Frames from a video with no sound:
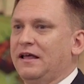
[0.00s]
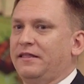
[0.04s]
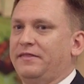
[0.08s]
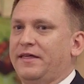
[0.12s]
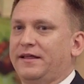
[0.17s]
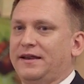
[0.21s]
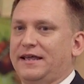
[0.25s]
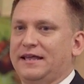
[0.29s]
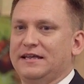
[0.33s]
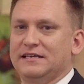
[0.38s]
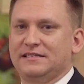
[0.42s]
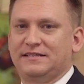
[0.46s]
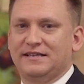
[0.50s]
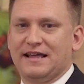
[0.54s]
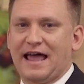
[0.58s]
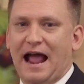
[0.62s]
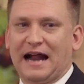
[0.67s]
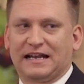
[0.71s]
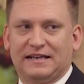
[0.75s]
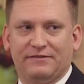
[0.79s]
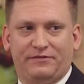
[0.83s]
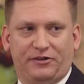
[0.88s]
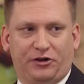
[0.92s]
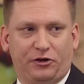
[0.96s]
that is the
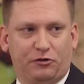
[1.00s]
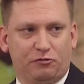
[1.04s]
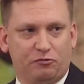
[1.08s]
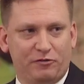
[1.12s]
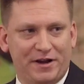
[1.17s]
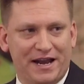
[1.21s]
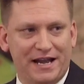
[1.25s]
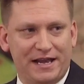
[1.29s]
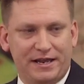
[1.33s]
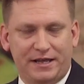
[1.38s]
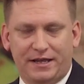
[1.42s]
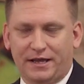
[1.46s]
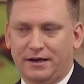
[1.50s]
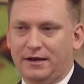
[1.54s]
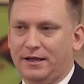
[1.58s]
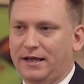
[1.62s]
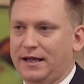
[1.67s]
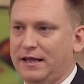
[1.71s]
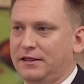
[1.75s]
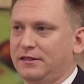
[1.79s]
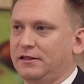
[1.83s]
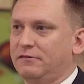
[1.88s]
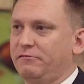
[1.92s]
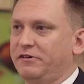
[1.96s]
active ingredient
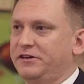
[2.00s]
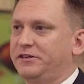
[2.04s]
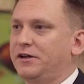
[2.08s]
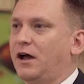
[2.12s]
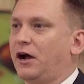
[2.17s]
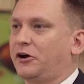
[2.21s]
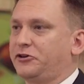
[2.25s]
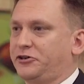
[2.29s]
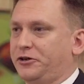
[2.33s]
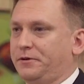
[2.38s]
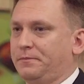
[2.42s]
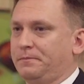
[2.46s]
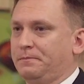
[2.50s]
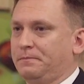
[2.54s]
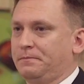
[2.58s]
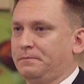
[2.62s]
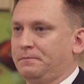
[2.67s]
in the reduction.